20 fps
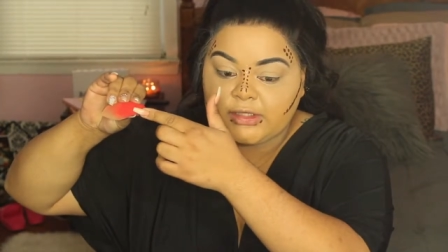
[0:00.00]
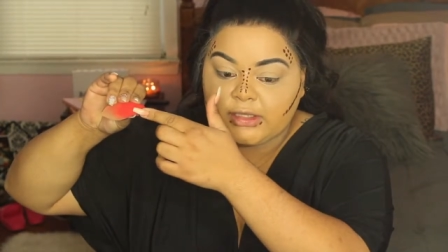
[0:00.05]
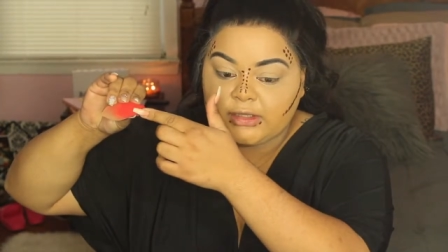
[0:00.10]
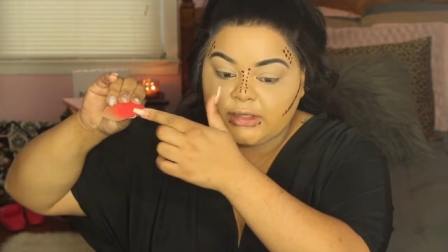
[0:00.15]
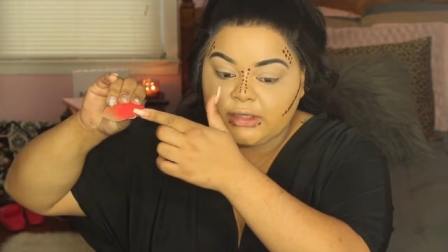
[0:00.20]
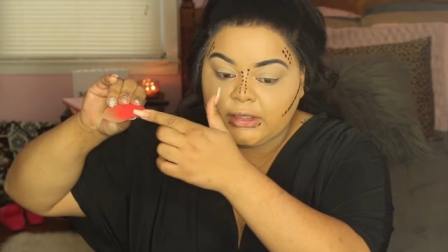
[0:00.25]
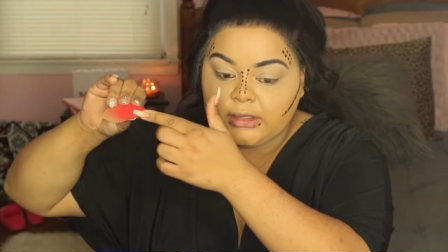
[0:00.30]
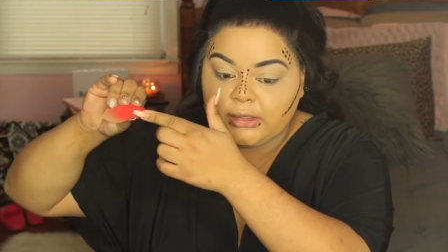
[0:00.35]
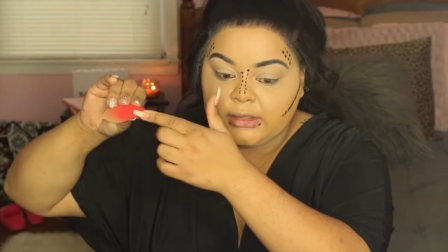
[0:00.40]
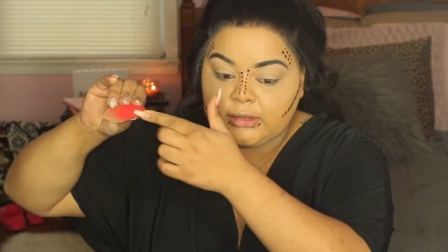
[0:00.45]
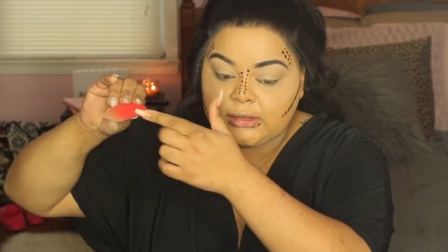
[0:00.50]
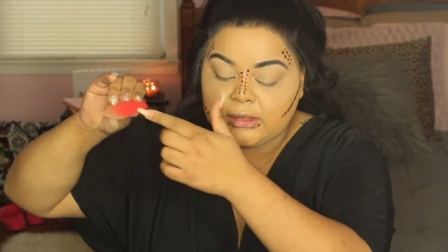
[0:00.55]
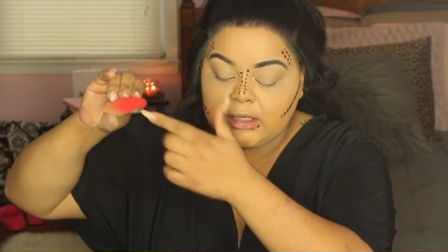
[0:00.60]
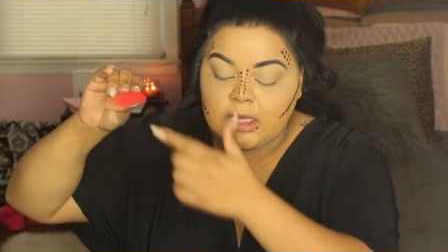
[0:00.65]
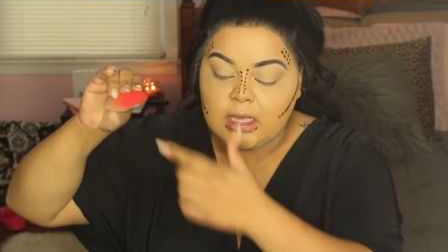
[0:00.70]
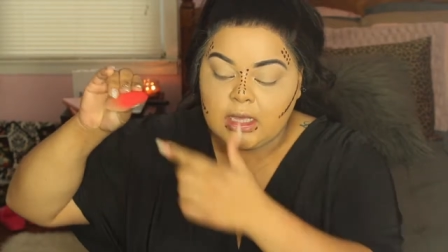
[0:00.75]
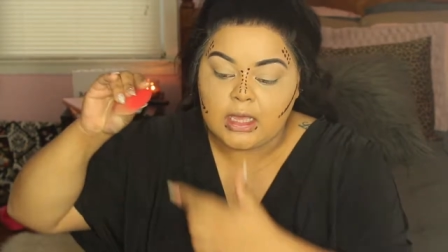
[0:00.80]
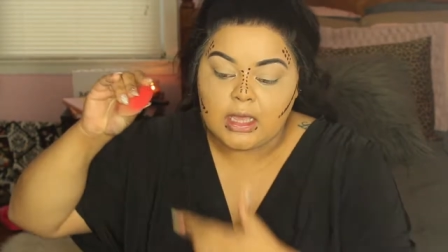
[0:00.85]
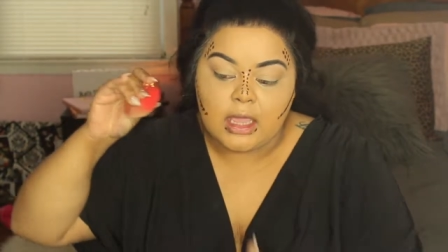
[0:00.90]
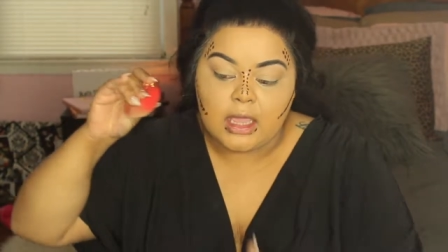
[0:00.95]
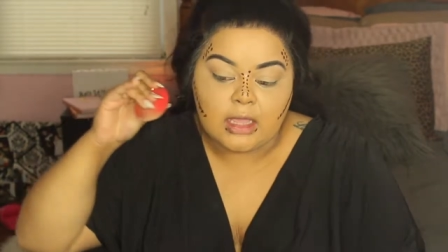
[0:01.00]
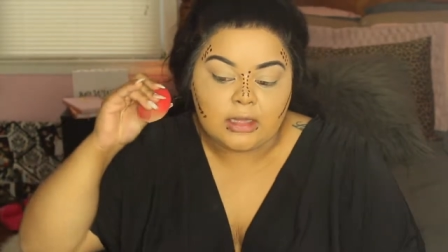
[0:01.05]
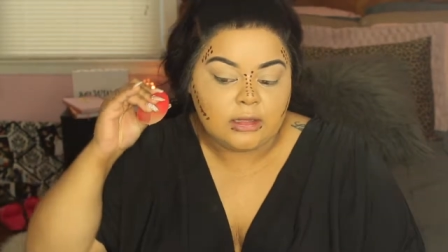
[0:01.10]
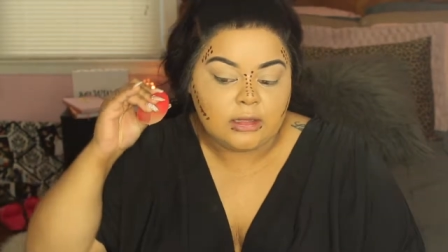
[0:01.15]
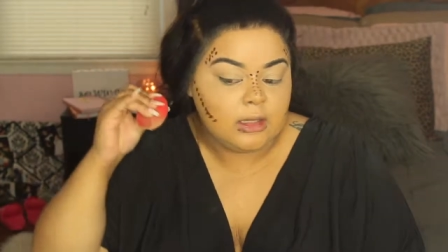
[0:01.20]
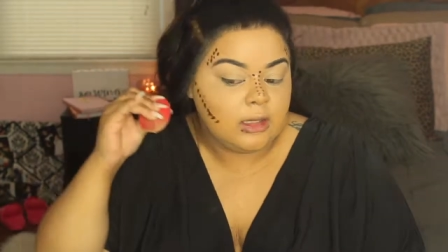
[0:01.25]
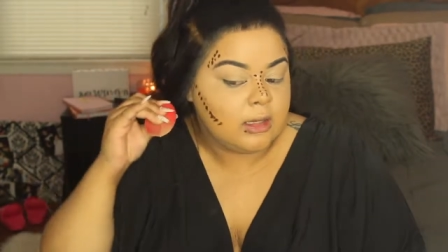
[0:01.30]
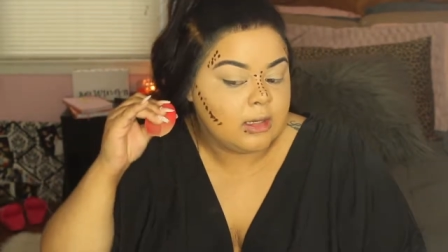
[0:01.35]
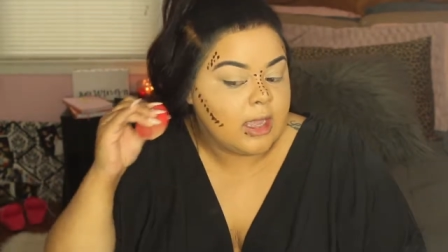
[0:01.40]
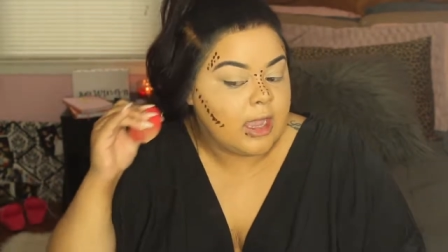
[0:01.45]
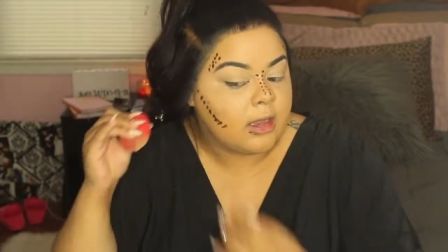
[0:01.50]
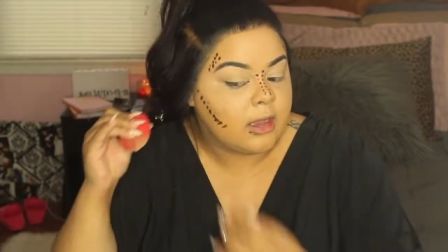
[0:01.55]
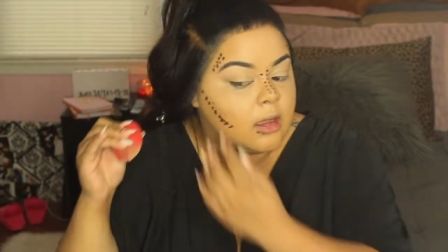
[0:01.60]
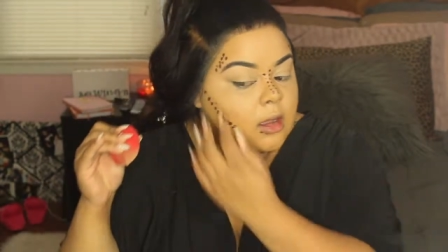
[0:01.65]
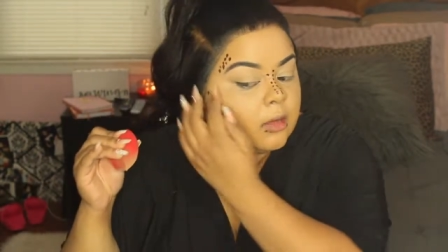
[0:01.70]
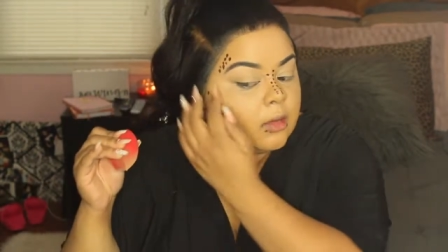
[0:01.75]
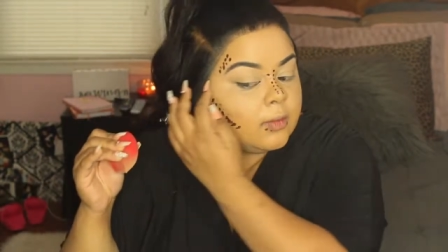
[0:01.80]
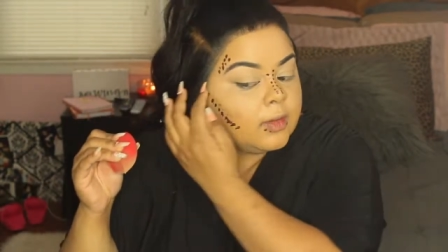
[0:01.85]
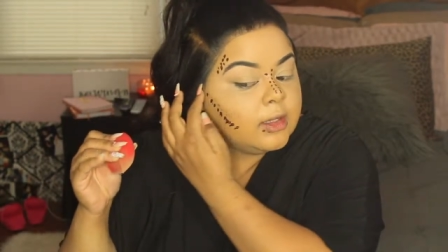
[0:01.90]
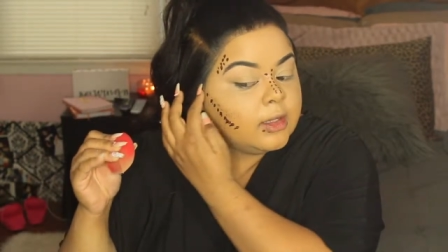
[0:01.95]
like this. And then I
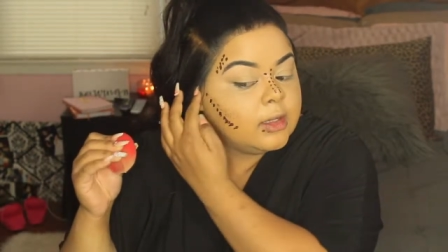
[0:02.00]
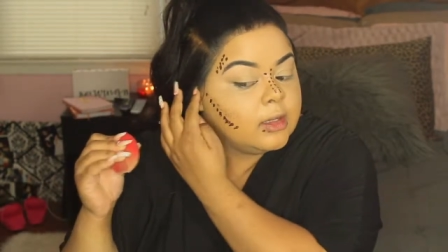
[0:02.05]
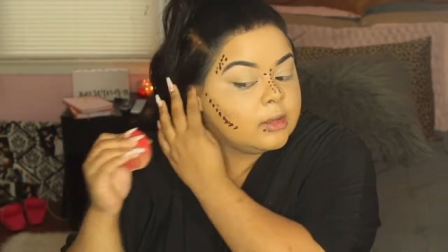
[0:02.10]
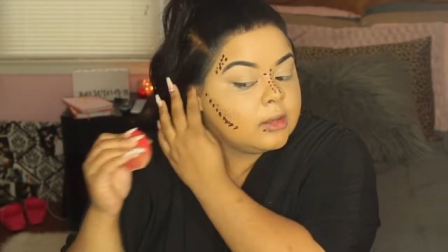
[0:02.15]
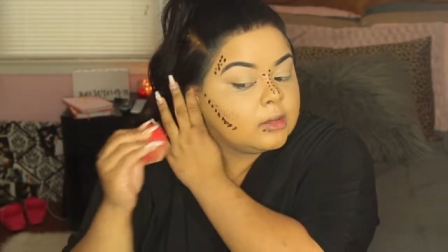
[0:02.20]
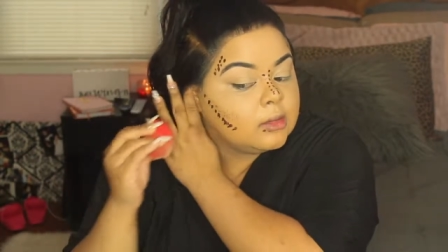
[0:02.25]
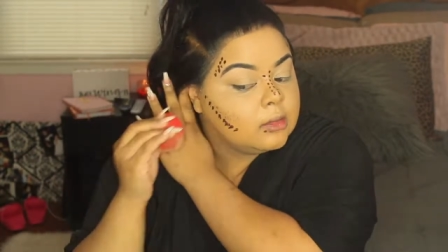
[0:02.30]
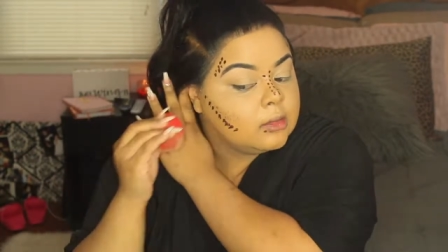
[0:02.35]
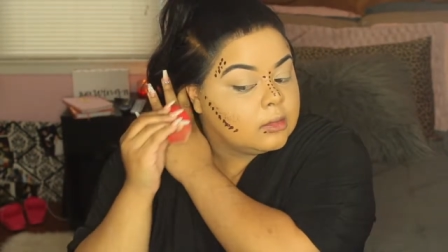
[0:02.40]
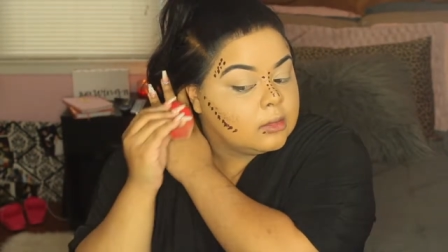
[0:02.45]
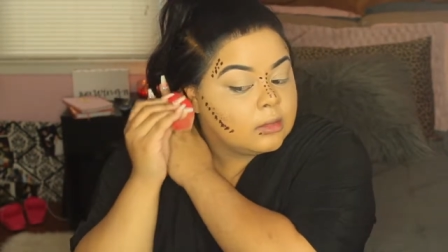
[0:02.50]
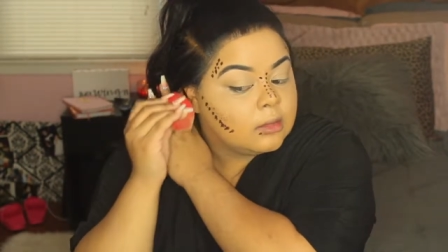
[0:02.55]
go in